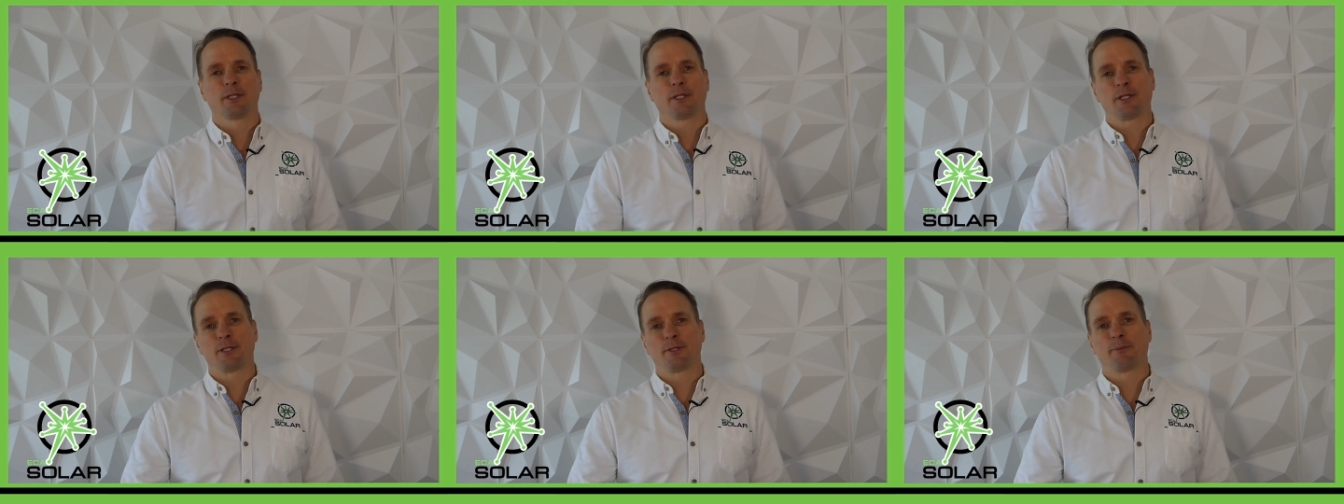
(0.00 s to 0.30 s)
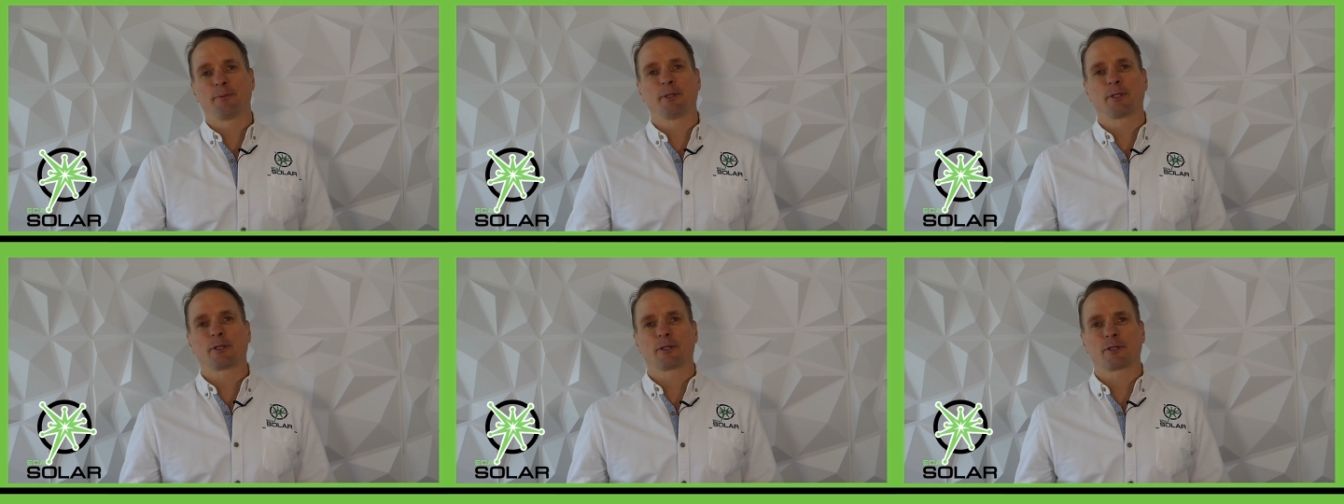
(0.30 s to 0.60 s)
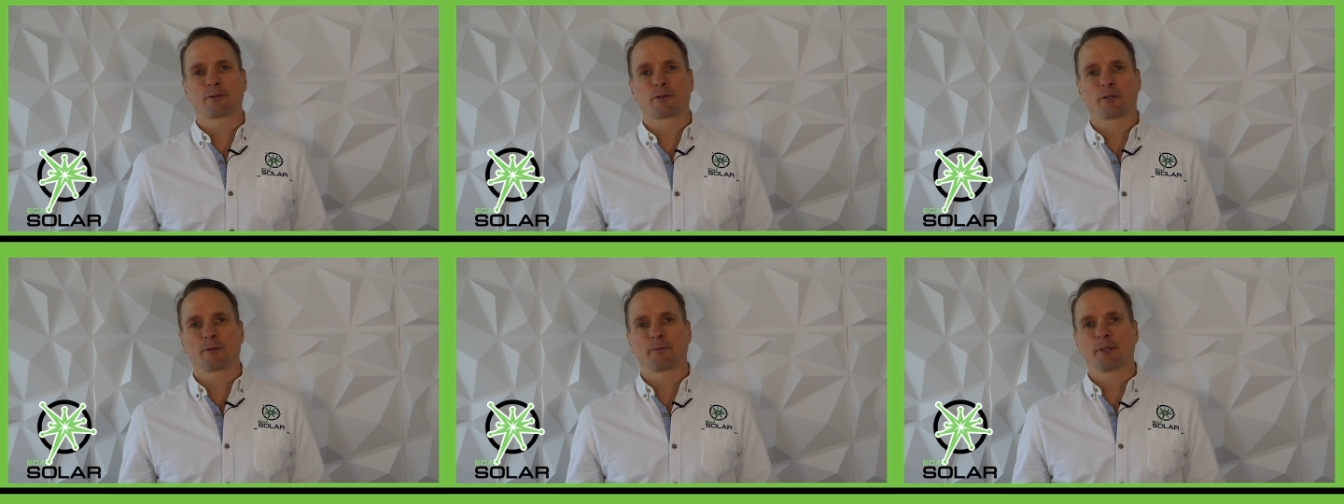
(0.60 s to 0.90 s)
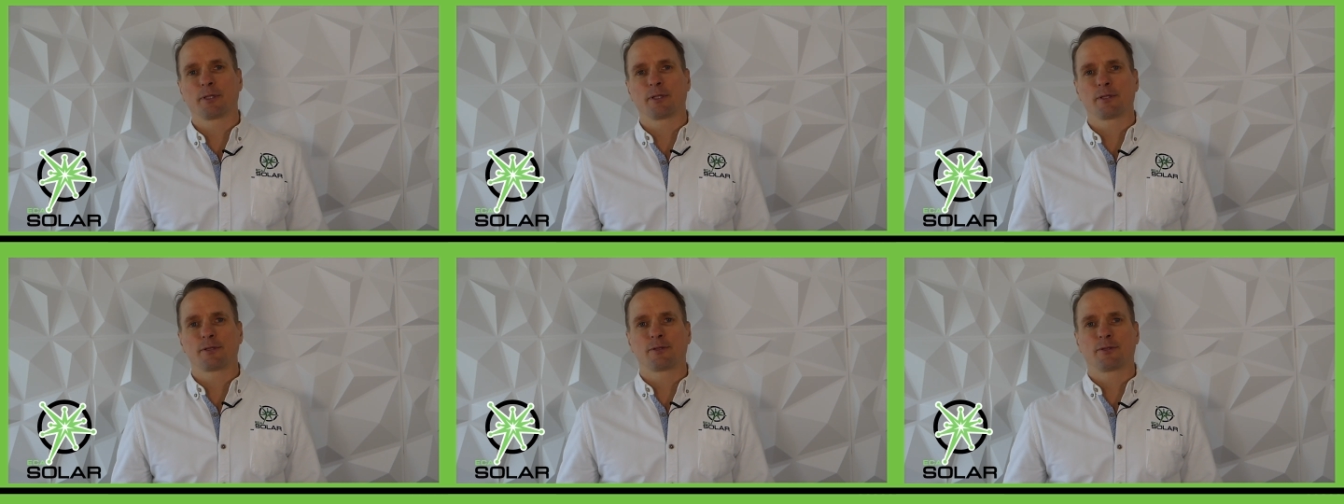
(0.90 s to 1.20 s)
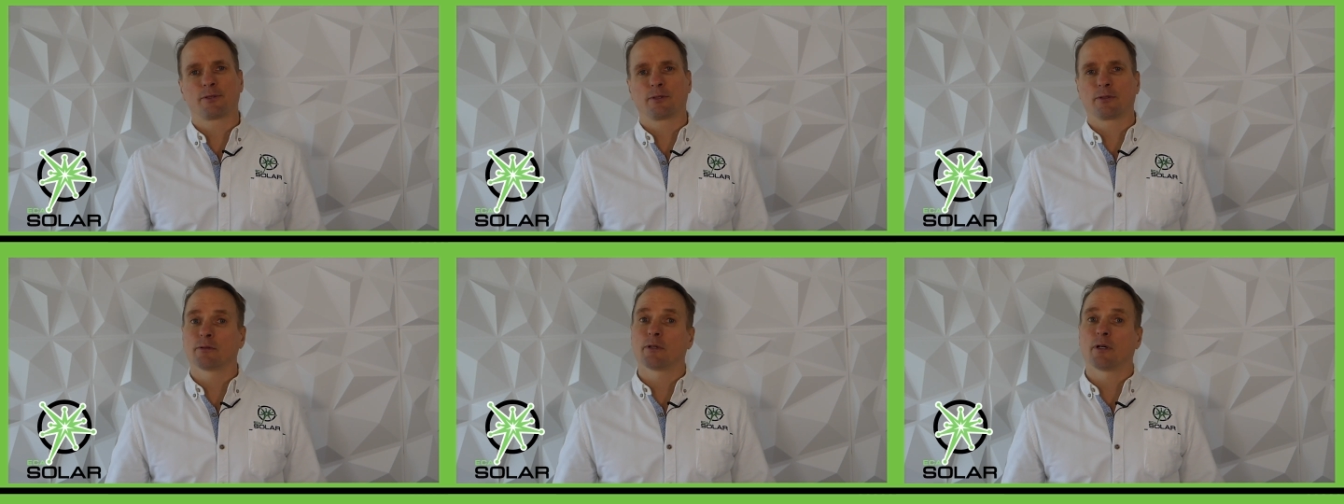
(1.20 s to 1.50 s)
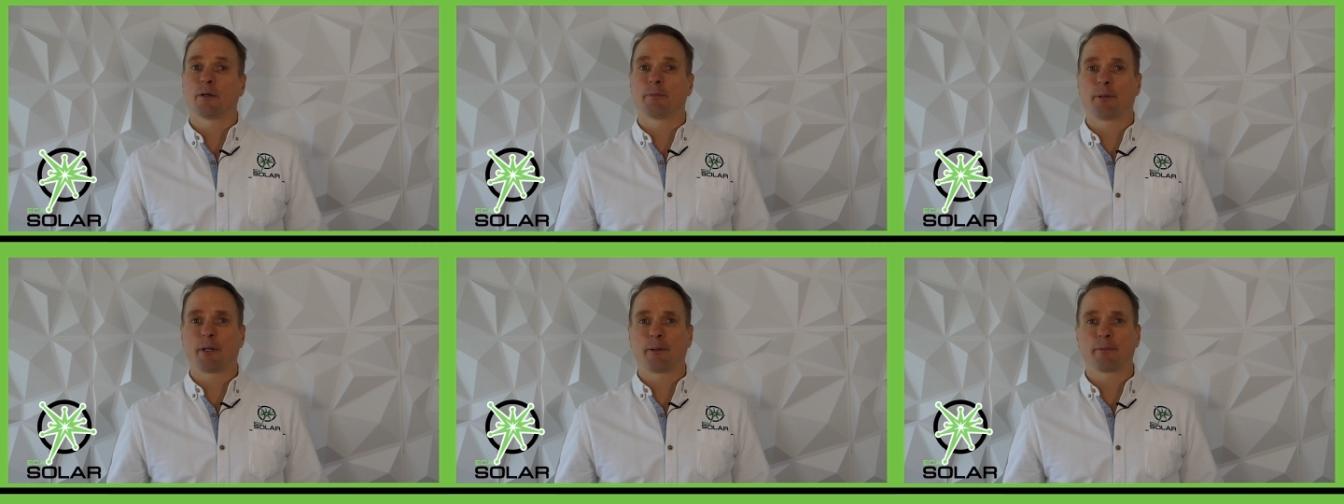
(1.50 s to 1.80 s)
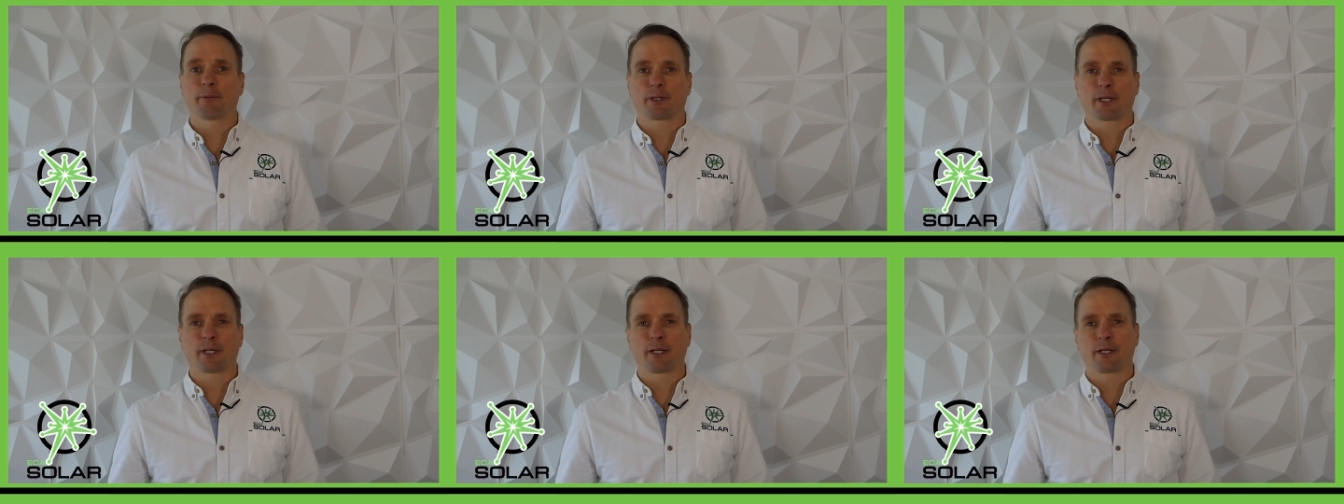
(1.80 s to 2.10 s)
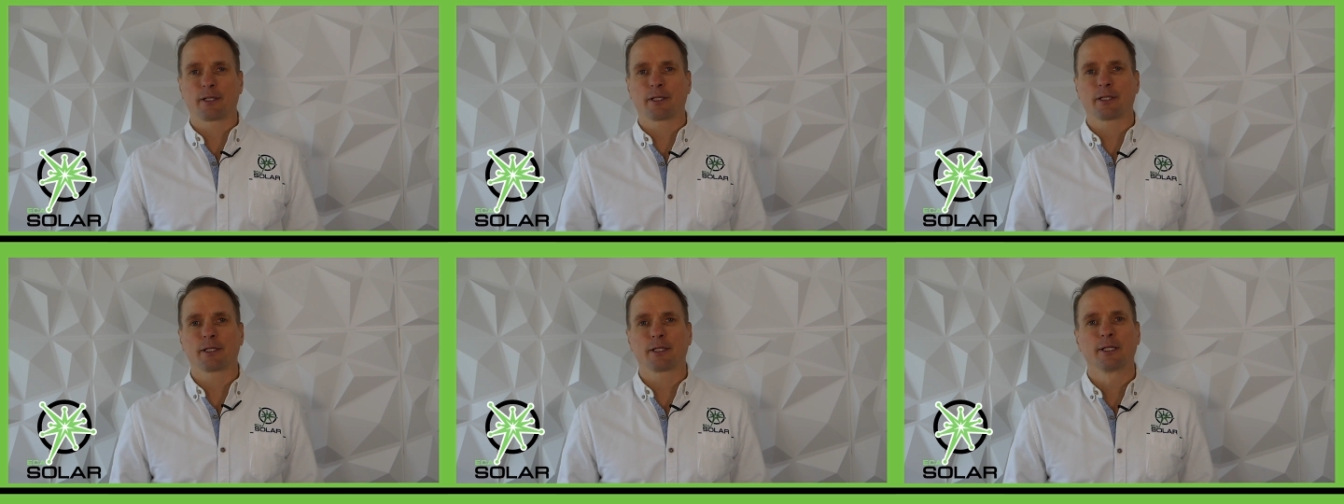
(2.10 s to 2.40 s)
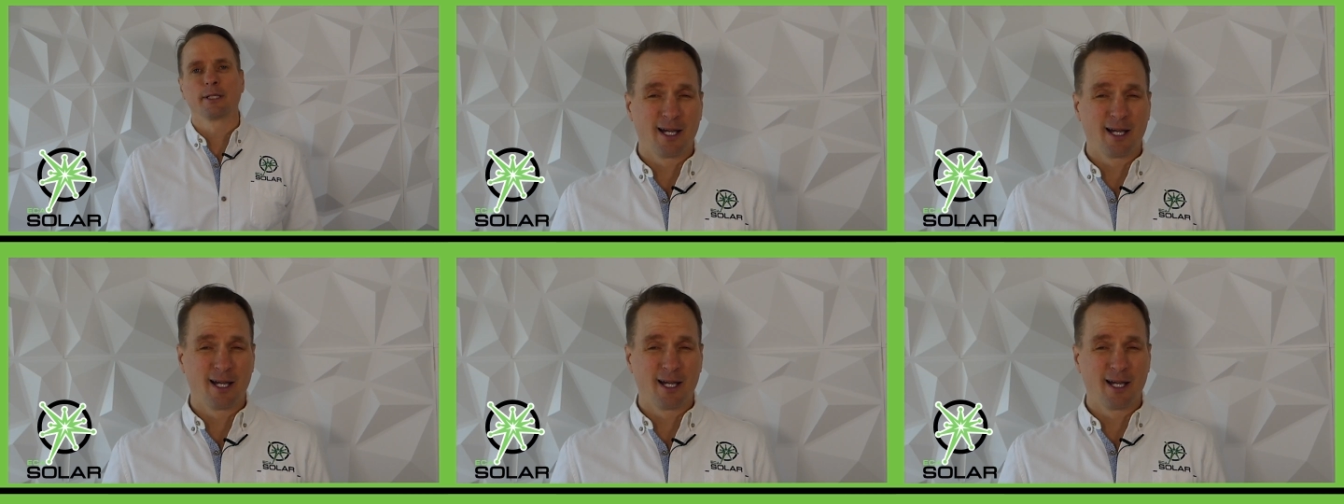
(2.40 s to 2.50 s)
is being attributed to a public entity.